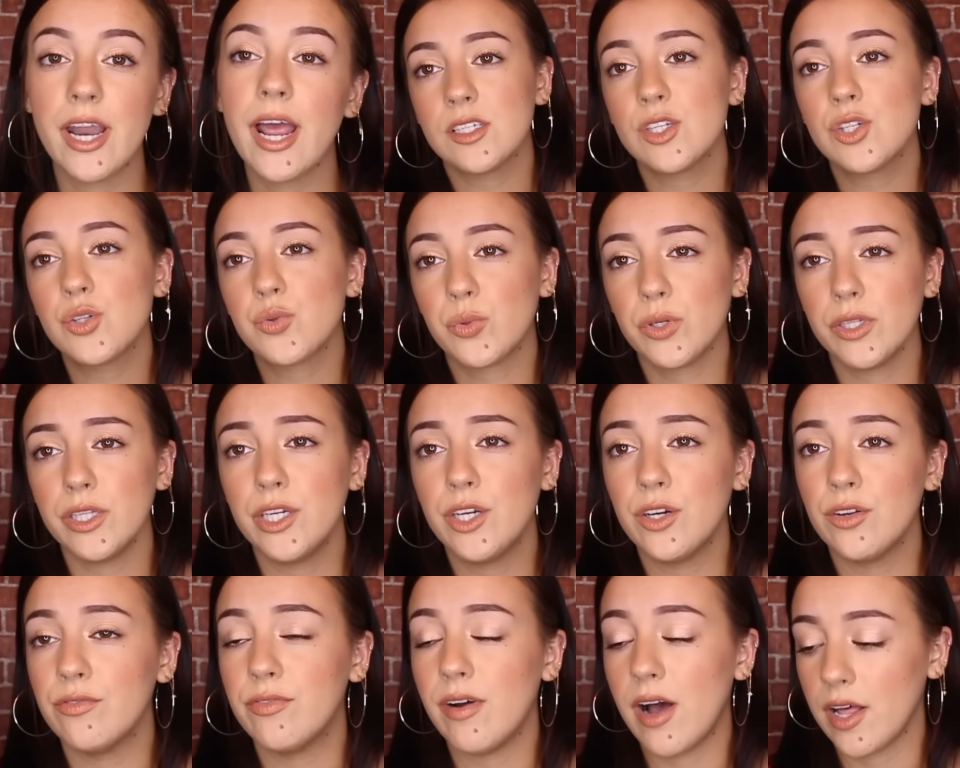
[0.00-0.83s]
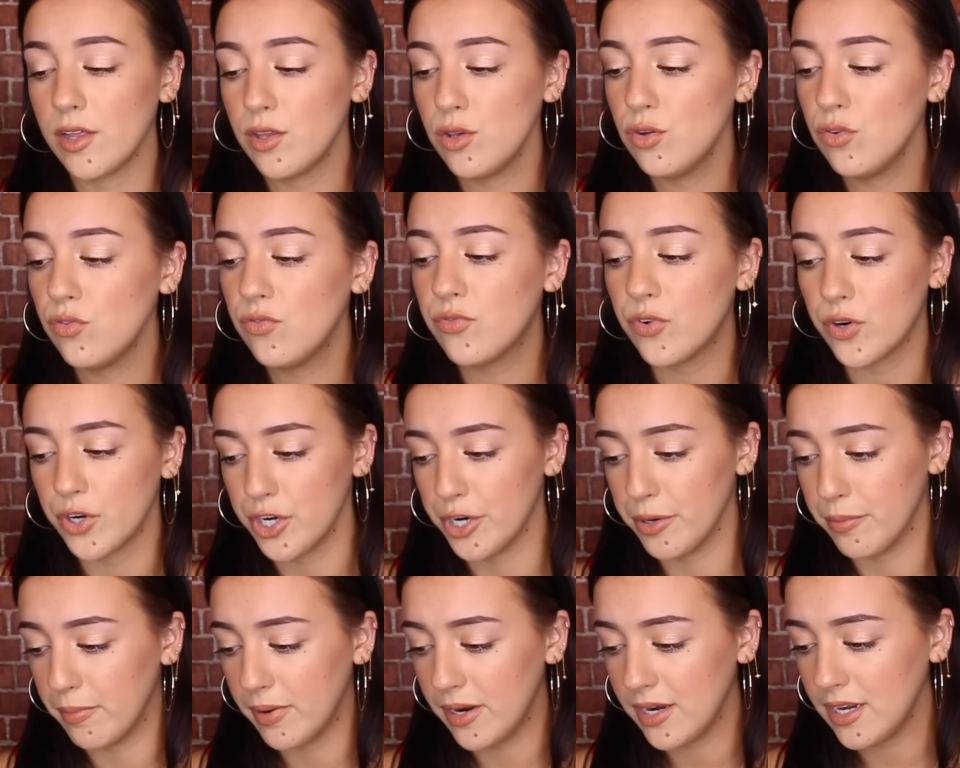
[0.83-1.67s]
This is really good value for
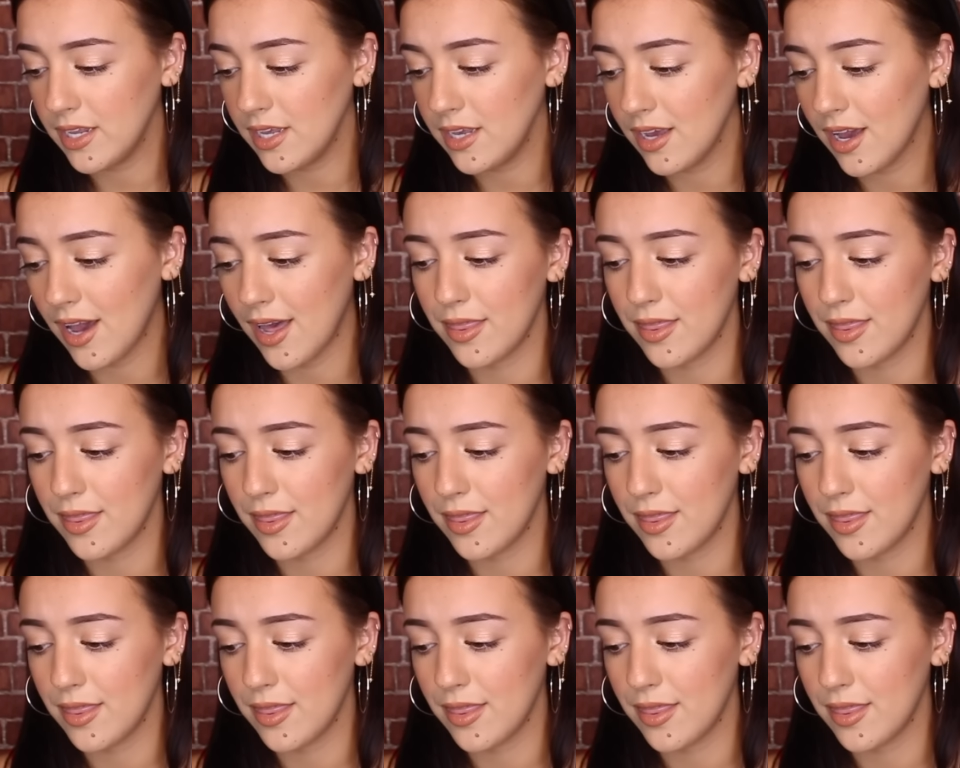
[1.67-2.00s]
your money.